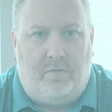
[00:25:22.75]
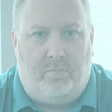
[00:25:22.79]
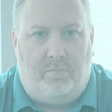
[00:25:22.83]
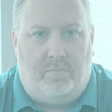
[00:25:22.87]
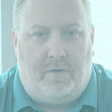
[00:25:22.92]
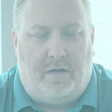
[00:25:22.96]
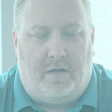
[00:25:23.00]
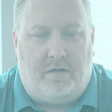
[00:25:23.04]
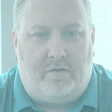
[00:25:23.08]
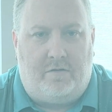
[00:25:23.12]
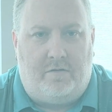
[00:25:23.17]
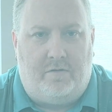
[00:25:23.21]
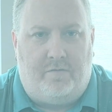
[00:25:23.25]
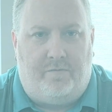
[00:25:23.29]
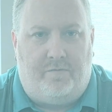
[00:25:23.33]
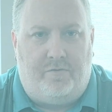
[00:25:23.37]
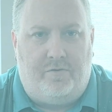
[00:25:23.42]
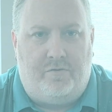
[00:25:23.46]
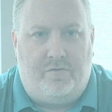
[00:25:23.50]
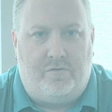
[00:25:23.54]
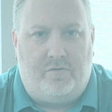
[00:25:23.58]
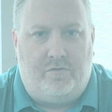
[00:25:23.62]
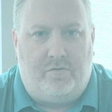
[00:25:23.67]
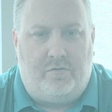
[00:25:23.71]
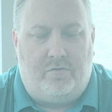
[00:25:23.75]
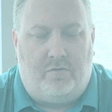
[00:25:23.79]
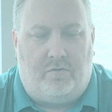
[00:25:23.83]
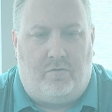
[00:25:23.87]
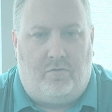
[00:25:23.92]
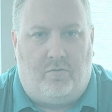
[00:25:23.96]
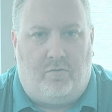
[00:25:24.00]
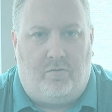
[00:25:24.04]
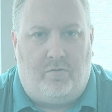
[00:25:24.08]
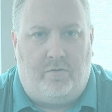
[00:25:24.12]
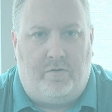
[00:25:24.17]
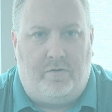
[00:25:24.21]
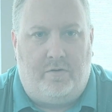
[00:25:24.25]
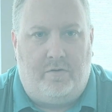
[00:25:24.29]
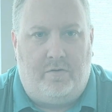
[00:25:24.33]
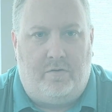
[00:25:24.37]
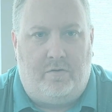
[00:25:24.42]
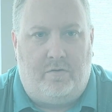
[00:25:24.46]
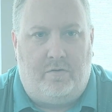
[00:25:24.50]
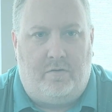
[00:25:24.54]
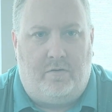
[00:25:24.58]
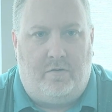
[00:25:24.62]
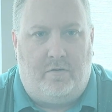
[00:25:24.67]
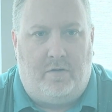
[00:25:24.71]
Back to the Future
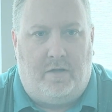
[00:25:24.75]
DeLorean,